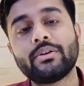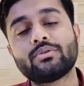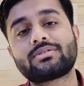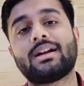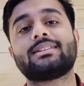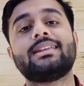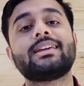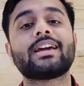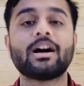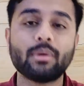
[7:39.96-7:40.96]
You start
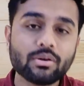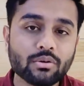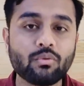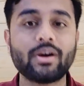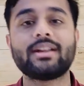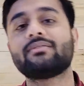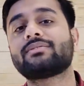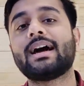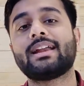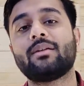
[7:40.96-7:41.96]
thinking about what
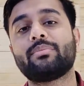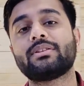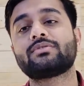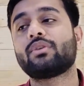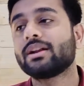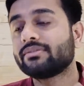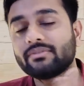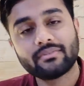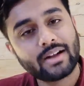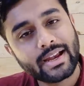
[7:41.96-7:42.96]
if that happens, what
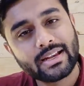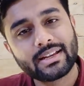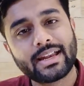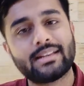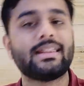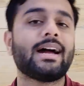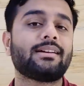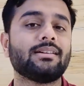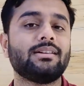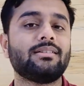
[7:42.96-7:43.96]
if I didn't get
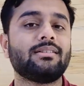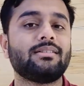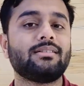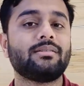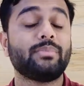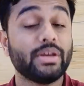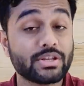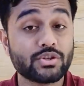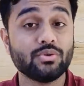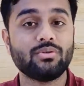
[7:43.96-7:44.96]
that
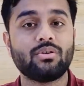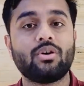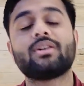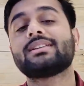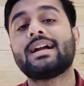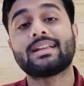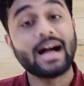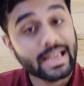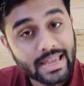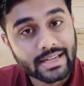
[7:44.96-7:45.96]
PSU or that
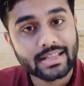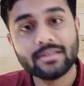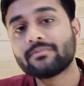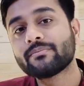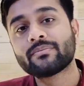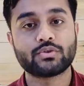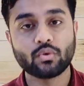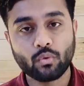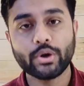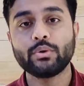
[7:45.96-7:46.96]
IIT.
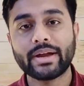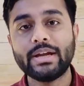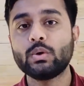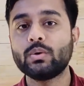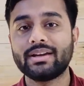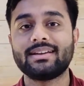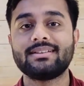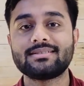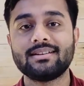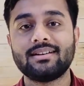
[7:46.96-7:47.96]
So what you can do
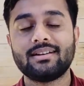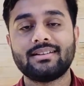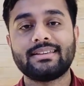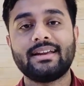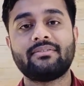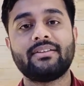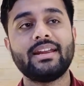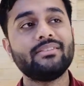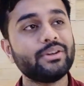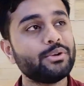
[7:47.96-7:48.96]
is that
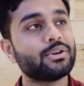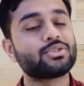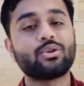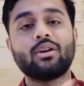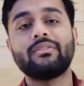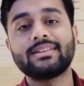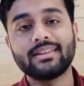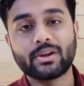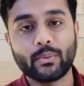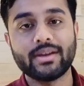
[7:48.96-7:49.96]
whenever you are solving
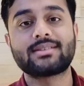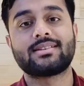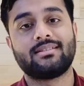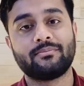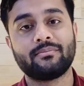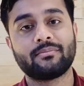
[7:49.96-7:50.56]
the question